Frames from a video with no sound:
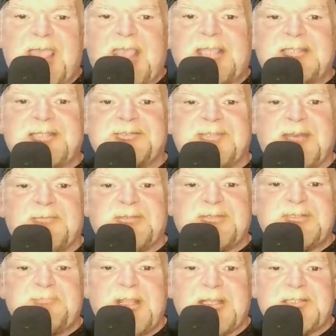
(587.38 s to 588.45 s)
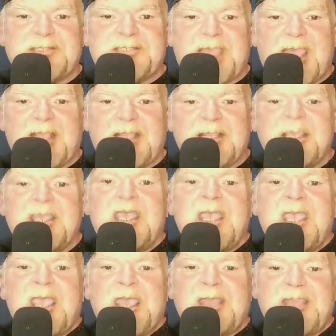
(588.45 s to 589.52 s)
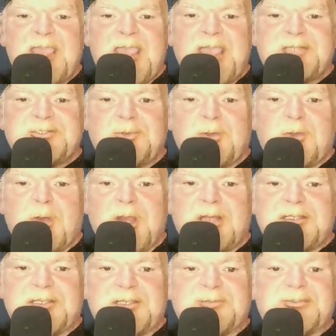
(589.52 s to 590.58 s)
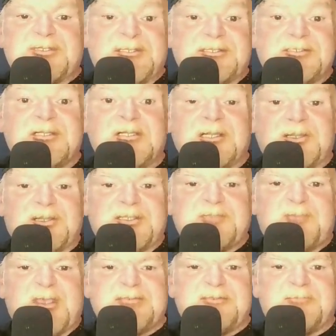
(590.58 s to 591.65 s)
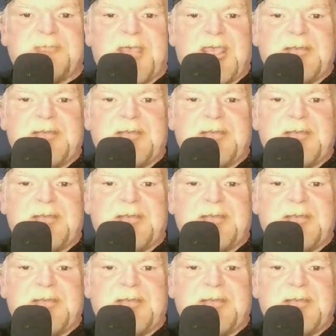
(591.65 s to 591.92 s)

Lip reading: instead of a spell attack, and the action required to use it is clearly specified.